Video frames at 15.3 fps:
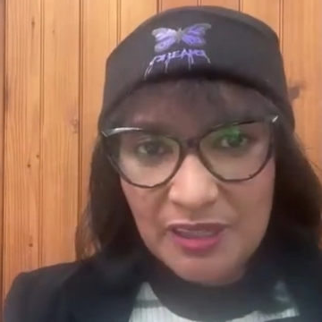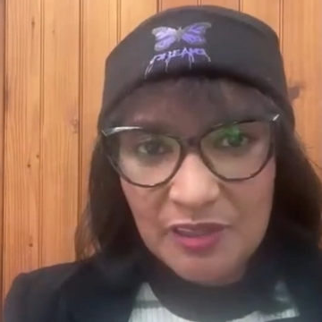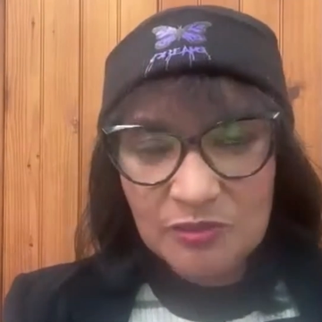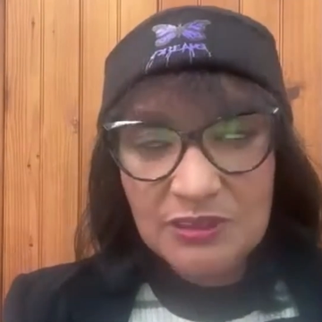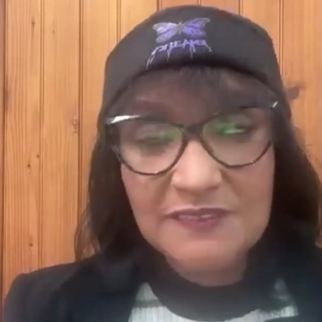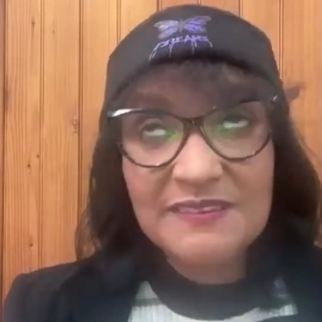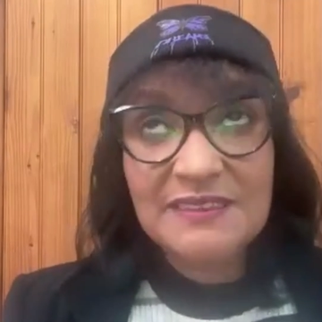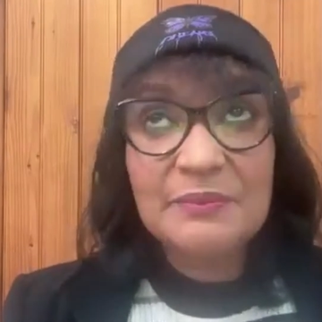If
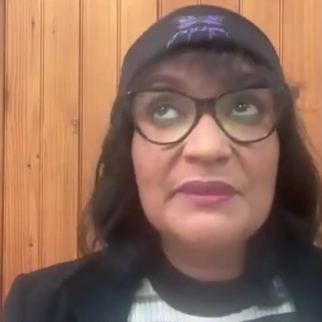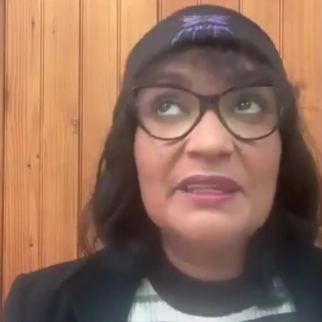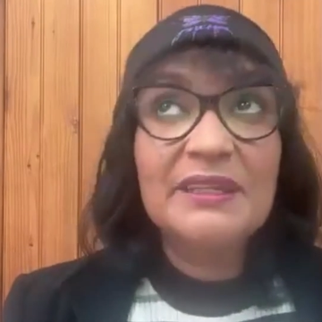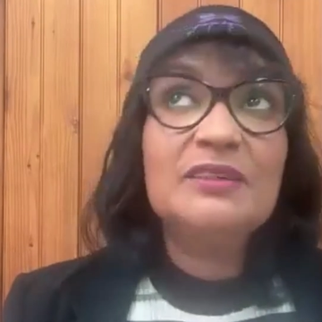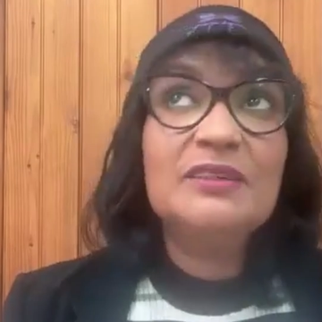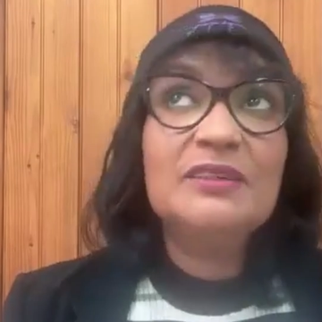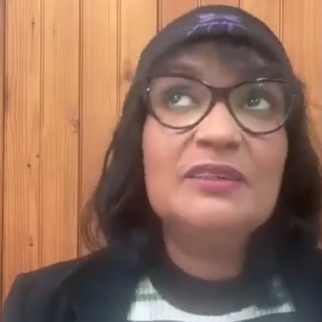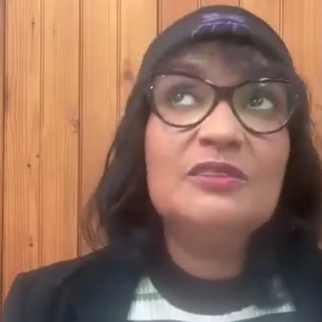something goes
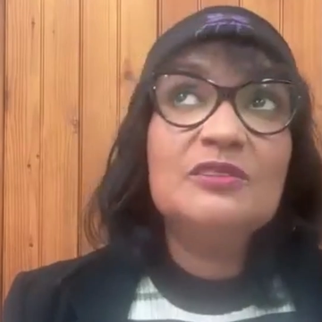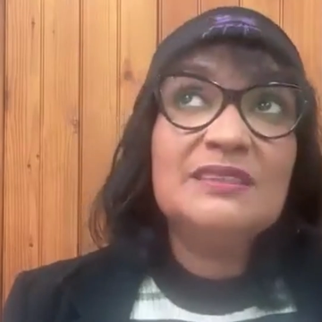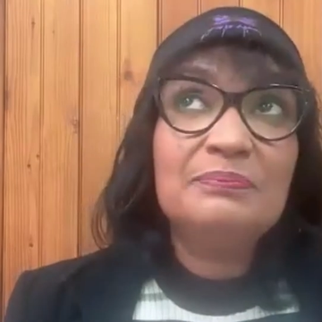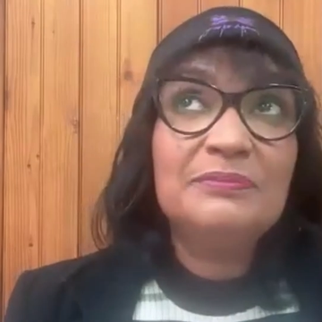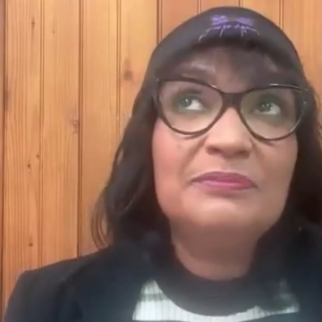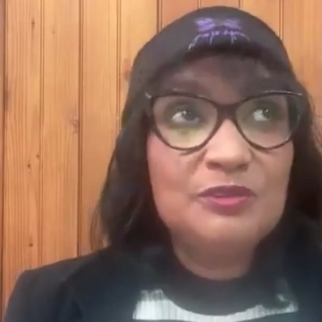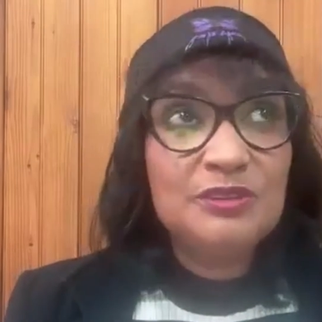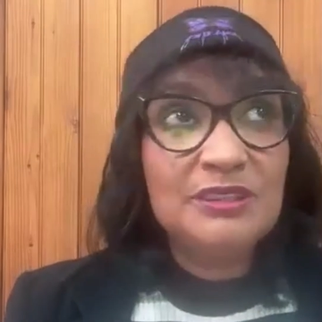up,
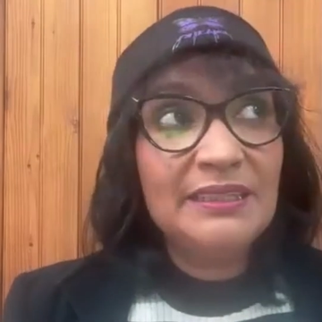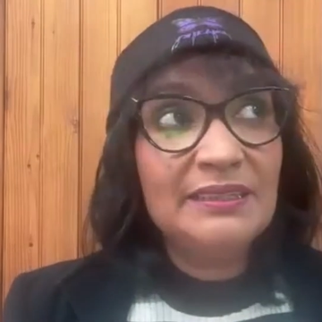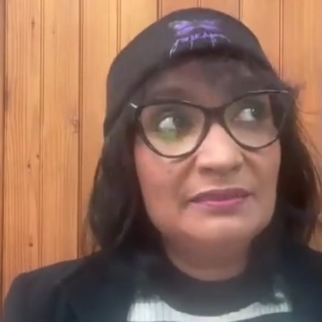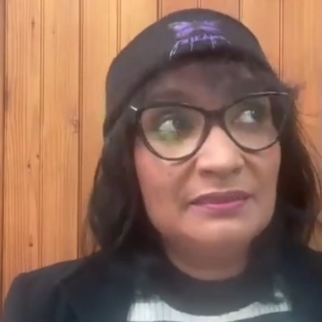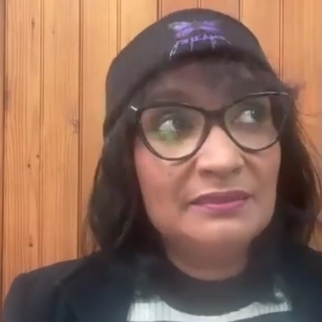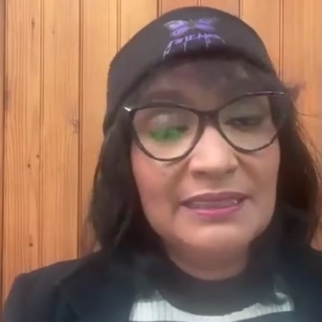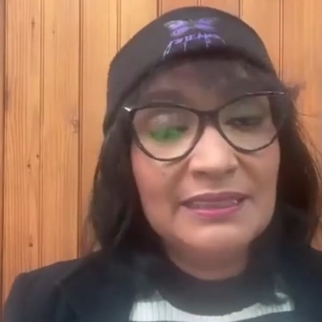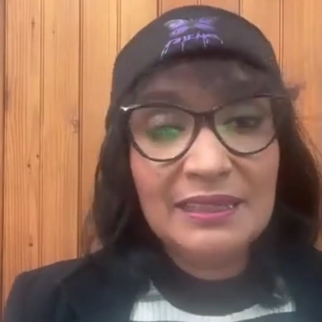usually
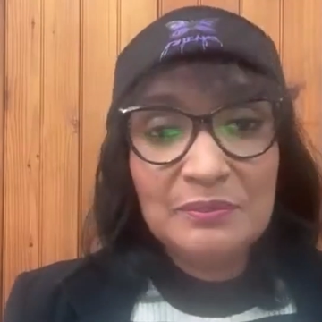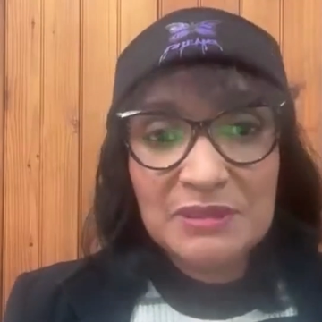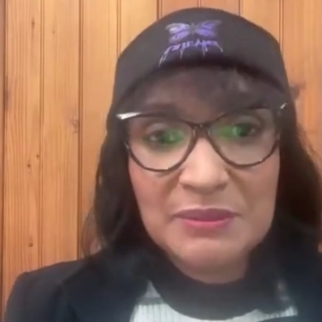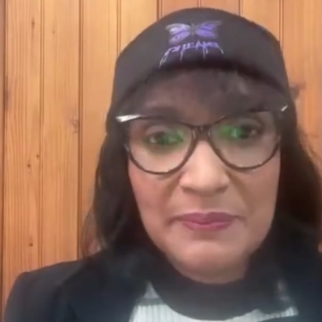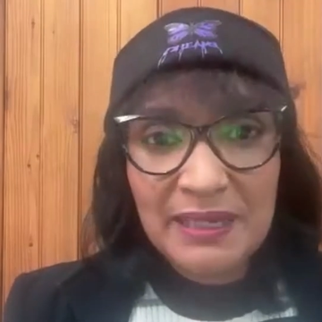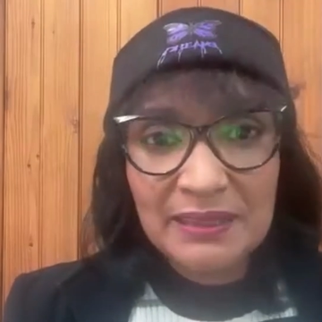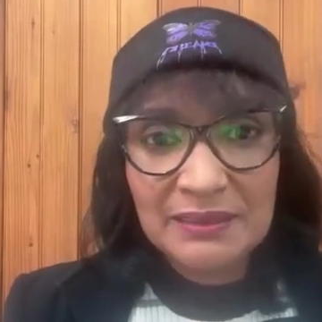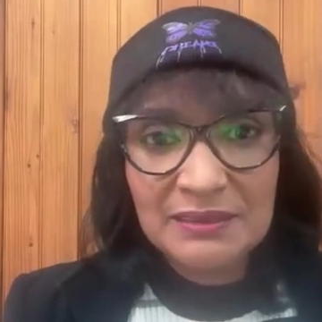it comes
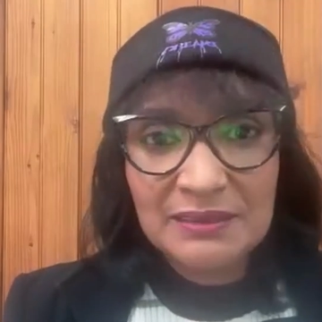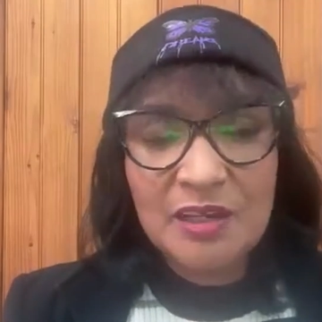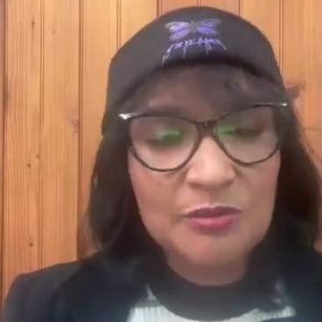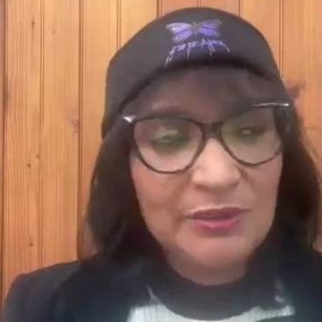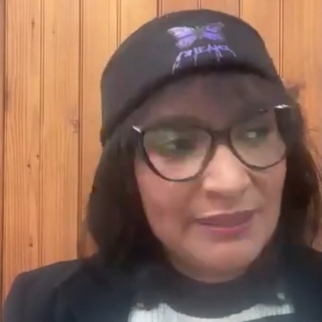back down.